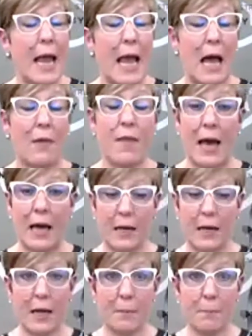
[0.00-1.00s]
And
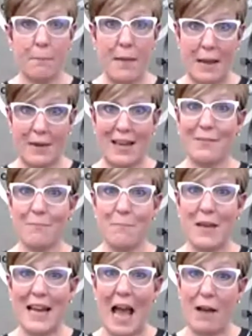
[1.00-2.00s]
then maybe
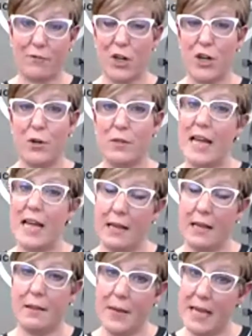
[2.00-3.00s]
mid-afternoon
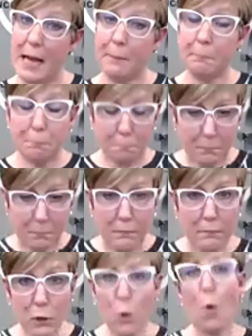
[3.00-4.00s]
taking the PM
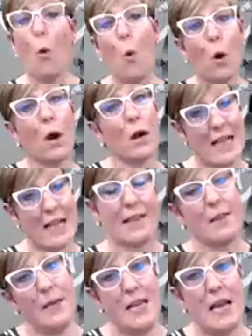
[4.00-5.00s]
or
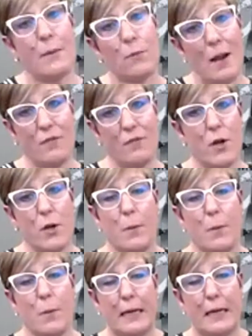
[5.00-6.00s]
taking the PM right before you
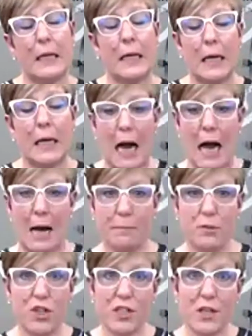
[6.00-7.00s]
go to bed,
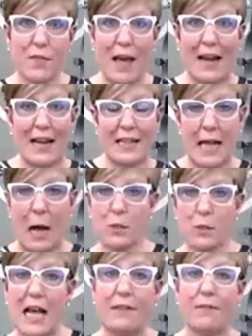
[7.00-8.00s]
um, just so that it's
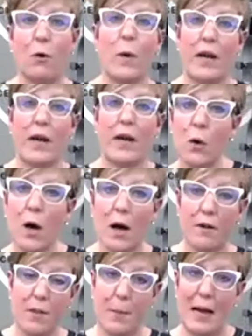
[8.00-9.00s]
outside of a window
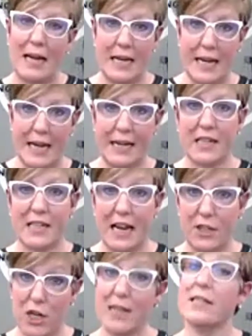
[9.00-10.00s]
of the body needing to
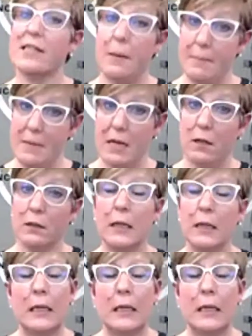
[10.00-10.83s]
digest a meal.